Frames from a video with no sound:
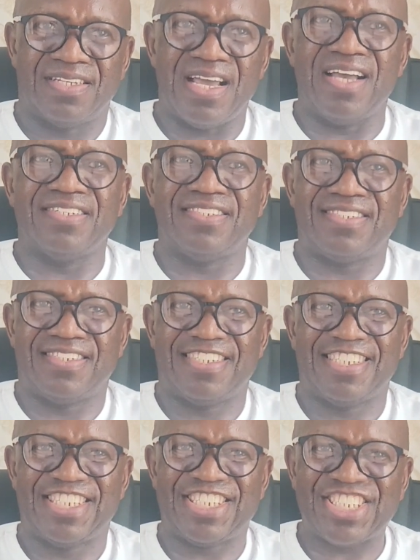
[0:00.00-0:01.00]
and
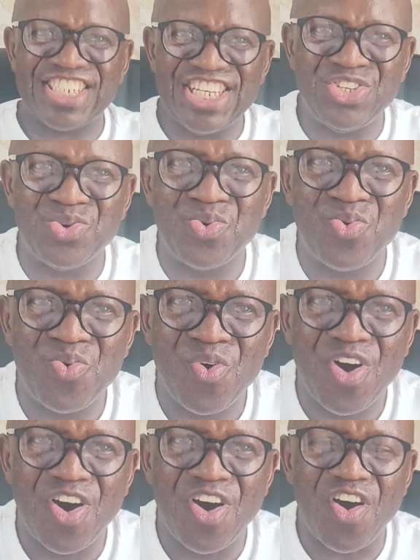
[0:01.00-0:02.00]
see you
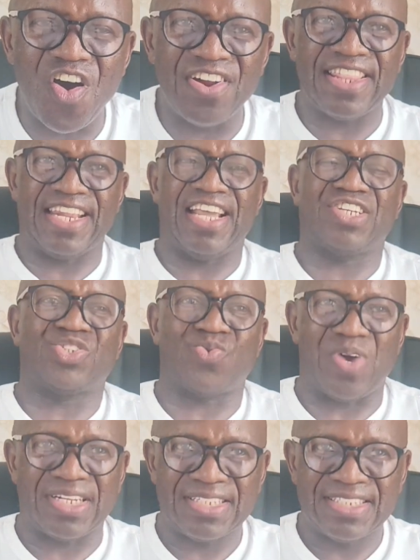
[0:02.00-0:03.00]
on the next
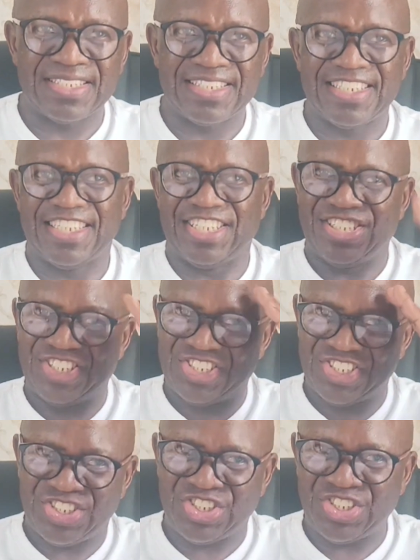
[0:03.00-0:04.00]
one.
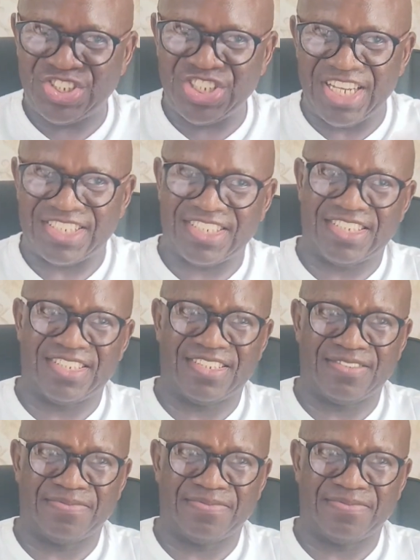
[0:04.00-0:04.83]
Cheers.